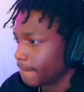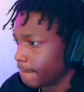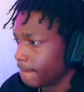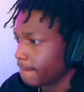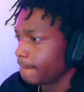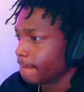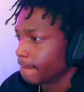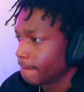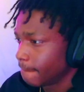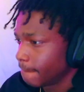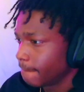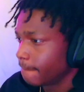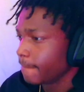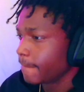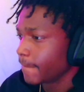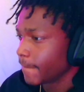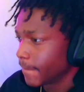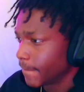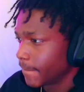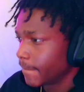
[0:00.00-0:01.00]
Grind up to
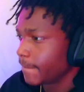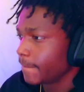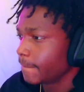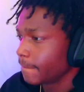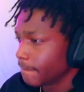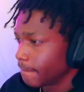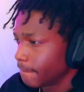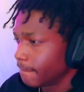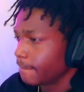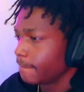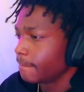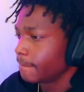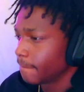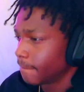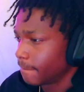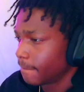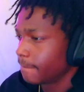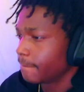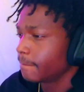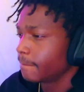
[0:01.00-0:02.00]
that top, I still
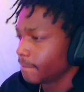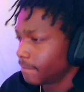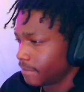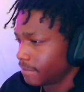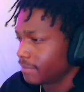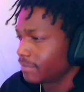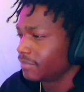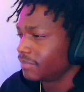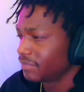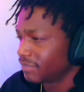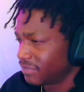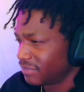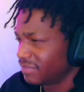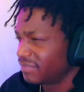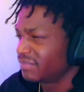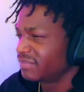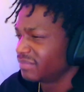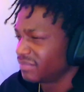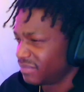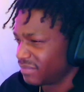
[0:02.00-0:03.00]
talk to my pops when I
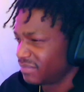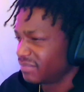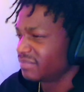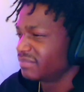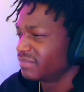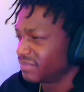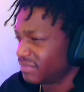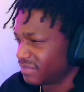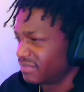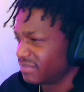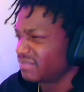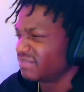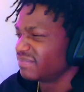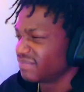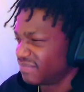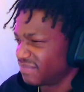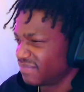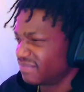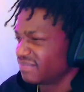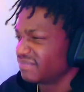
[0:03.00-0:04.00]
get low.
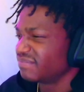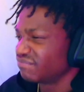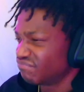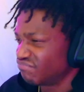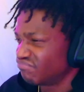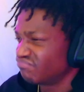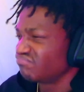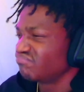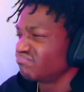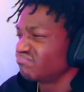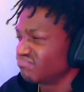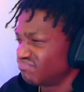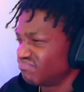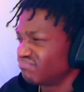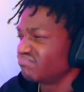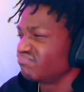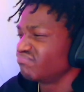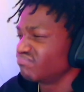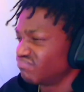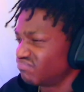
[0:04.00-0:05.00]
Workout then repop, I'm
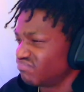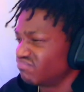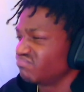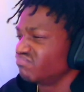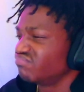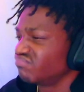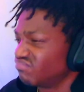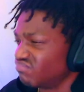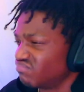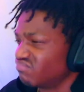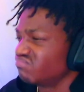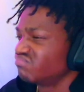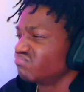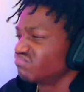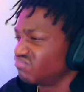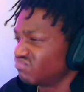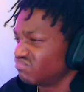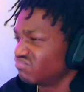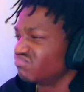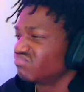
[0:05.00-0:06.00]
sorry, but that
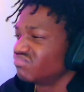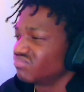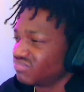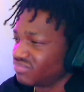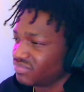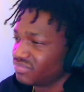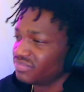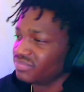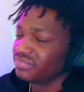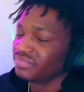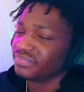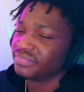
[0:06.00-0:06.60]
option been scratched out.